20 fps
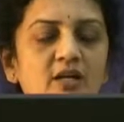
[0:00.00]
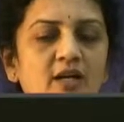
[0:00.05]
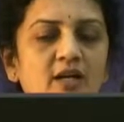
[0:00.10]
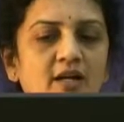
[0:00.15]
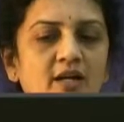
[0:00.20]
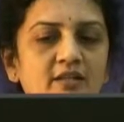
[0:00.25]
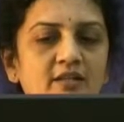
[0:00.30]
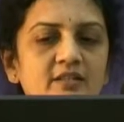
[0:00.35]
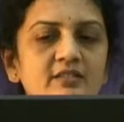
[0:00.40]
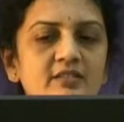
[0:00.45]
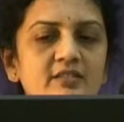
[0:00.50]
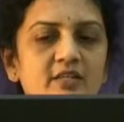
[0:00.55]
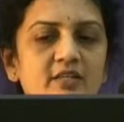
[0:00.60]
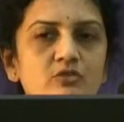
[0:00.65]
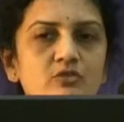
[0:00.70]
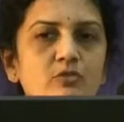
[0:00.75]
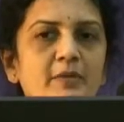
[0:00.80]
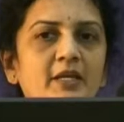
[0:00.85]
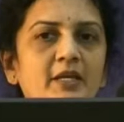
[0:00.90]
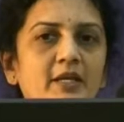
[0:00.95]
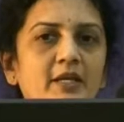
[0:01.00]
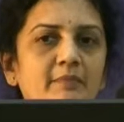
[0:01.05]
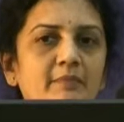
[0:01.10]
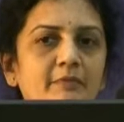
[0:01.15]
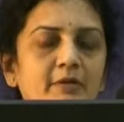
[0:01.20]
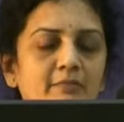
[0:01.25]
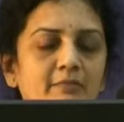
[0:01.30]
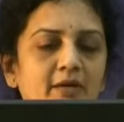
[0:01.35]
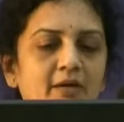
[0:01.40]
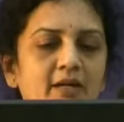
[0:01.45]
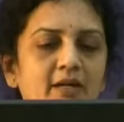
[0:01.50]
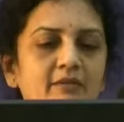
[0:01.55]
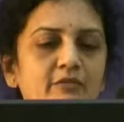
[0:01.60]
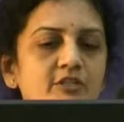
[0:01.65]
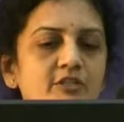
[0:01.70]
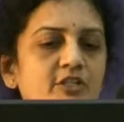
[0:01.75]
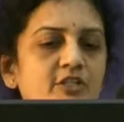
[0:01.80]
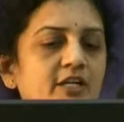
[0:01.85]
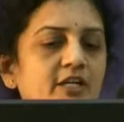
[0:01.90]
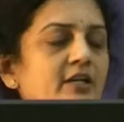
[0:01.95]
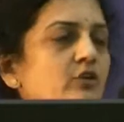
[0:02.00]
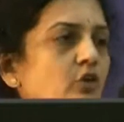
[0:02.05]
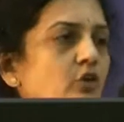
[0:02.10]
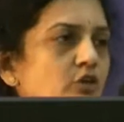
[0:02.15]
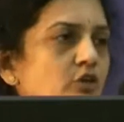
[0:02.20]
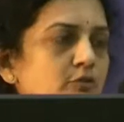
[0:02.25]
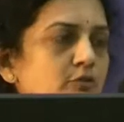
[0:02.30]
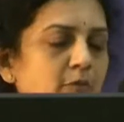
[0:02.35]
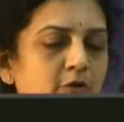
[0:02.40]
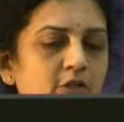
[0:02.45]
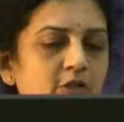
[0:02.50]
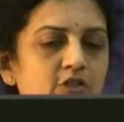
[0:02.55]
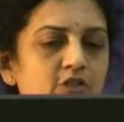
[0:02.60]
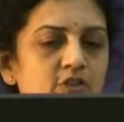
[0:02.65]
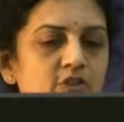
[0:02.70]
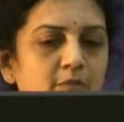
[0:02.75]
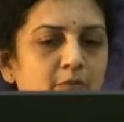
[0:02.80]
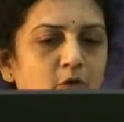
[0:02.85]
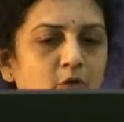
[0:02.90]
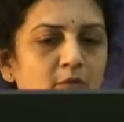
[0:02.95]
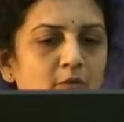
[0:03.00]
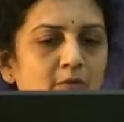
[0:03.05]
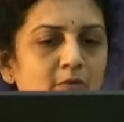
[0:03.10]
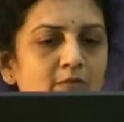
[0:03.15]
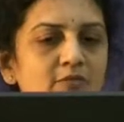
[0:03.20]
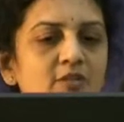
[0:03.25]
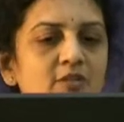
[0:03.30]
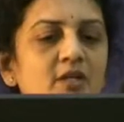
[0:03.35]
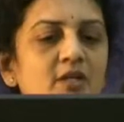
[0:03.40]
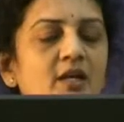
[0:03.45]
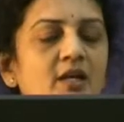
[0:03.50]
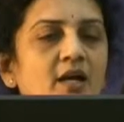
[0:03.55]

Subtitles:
and this has to be kept in mind, which can cause potential problems,